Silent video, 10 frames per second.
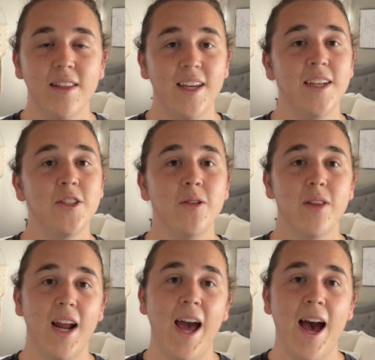the issue
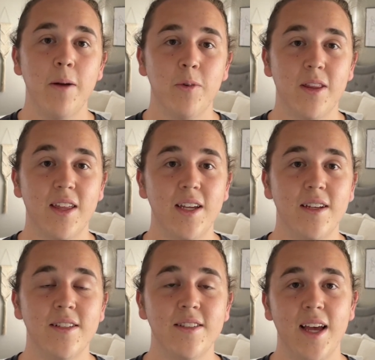that I had with
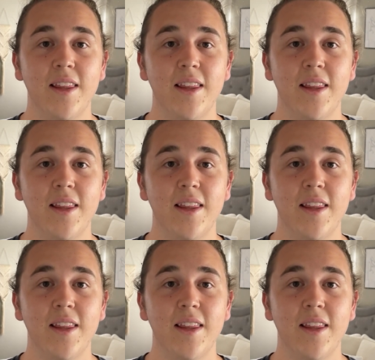it is that